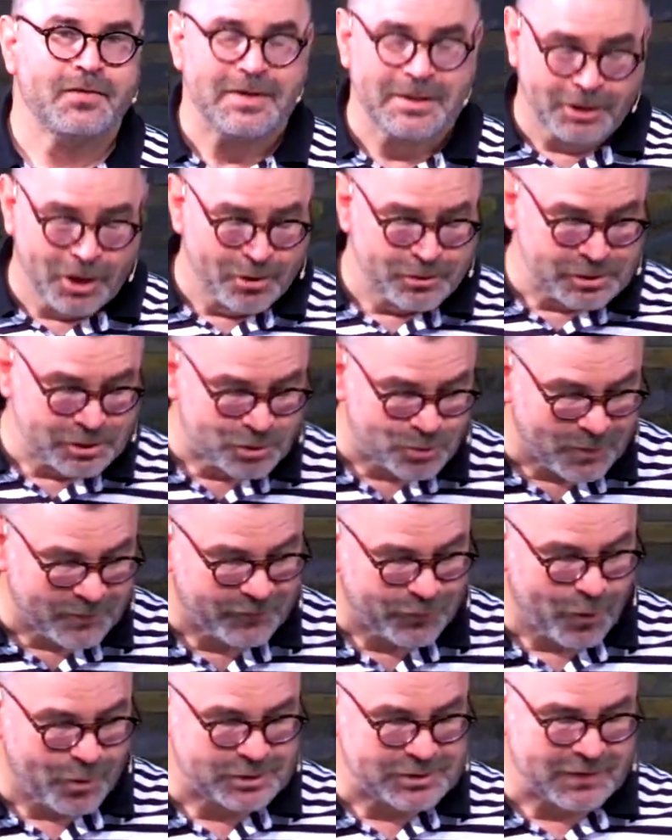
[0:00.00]
Theologians
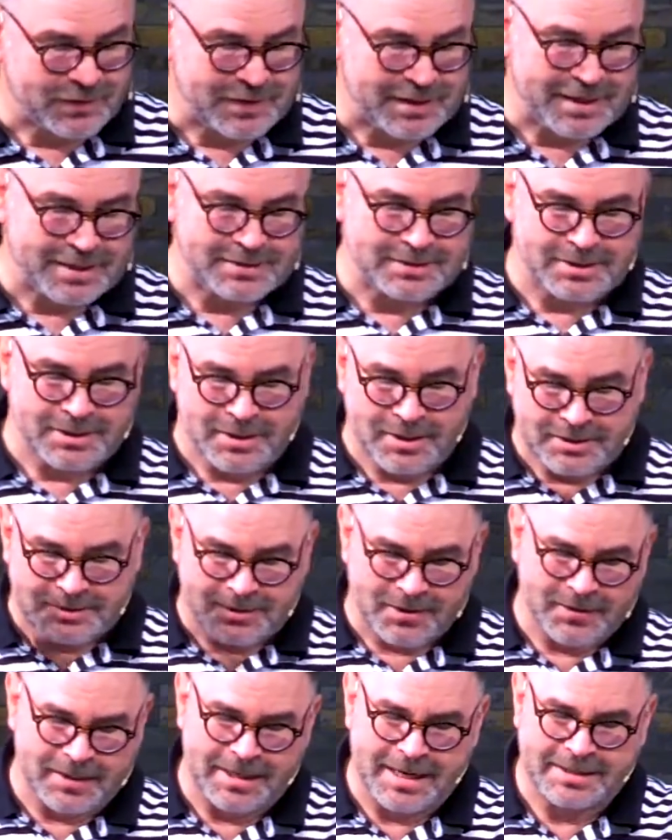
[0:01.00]
refer to this, and
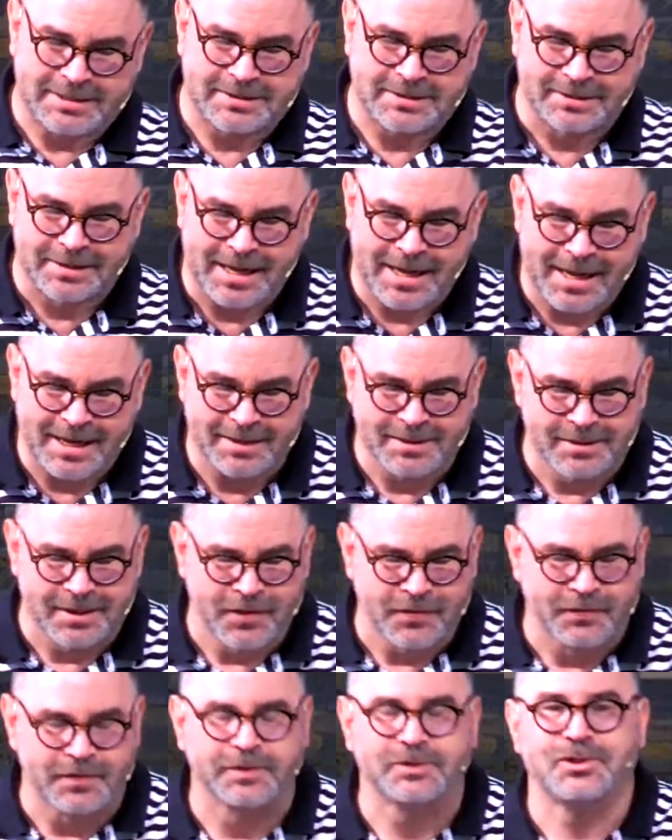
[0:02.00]
it's on the next
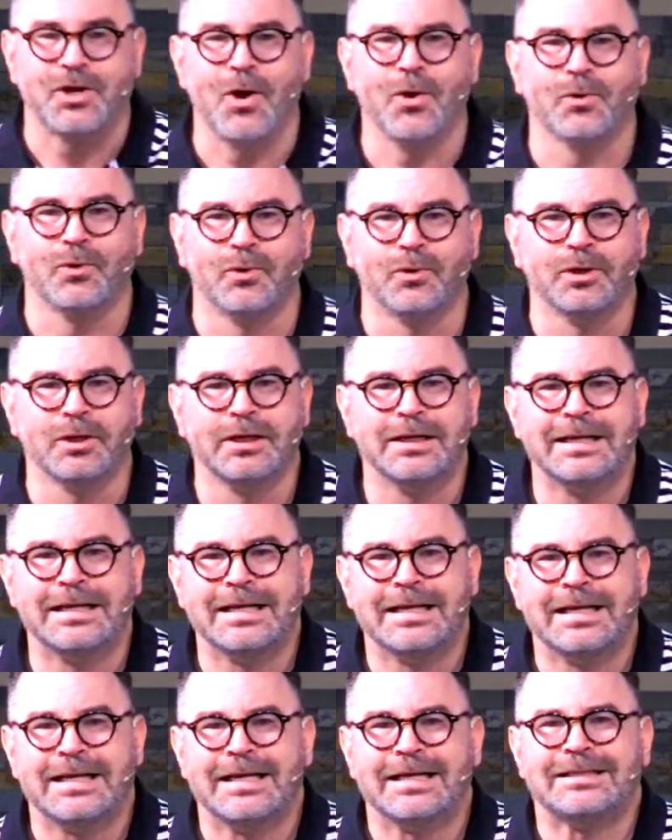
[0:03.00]
slide, the total
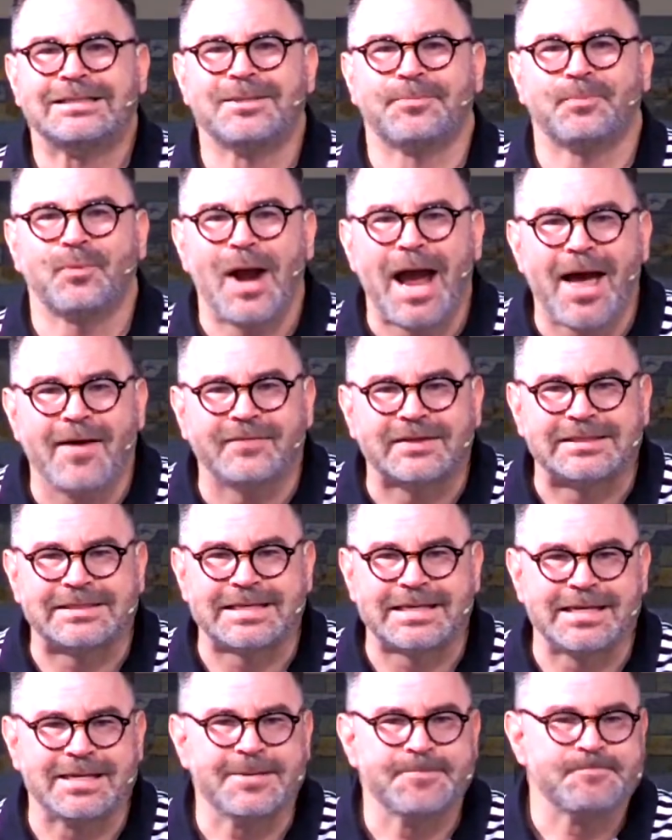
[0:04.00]

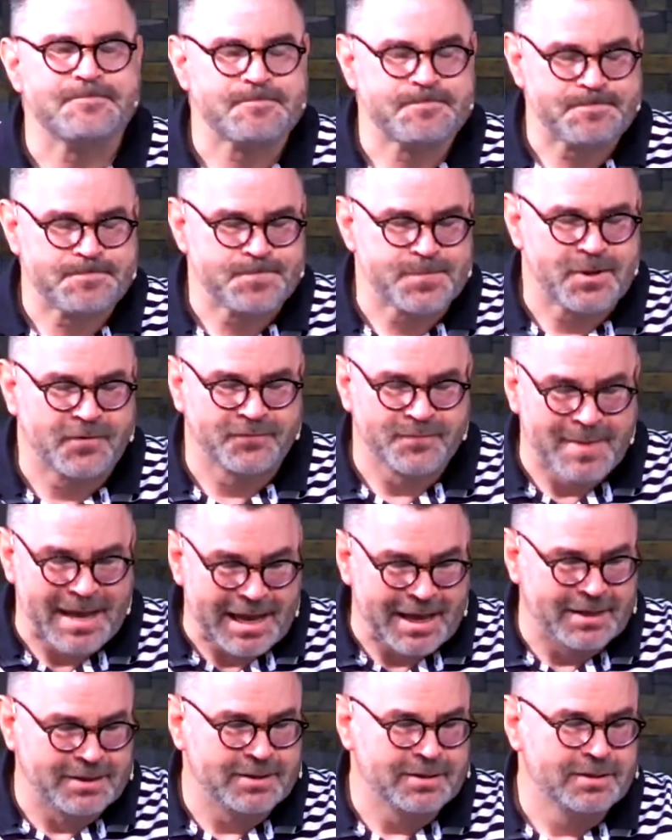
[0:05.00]
depravity of
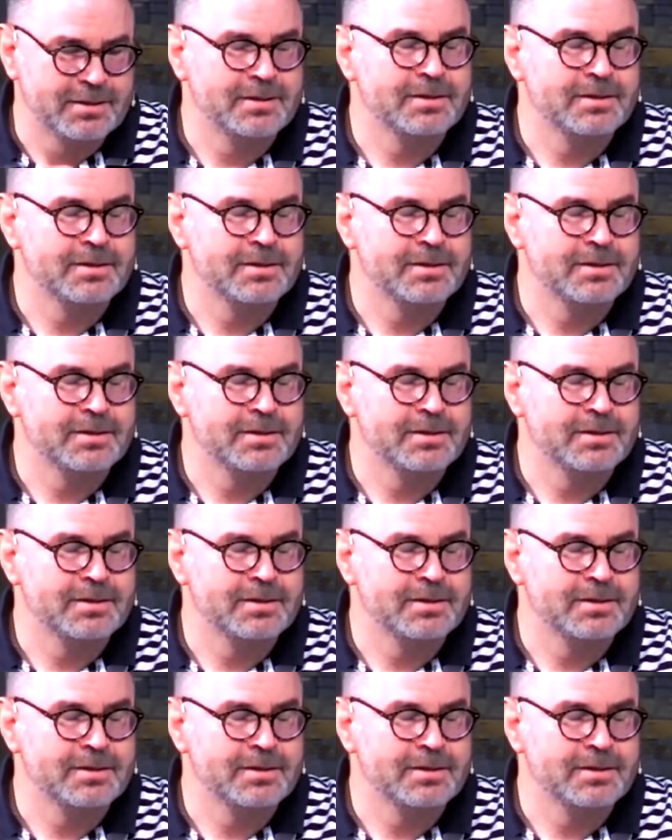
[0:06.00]
man.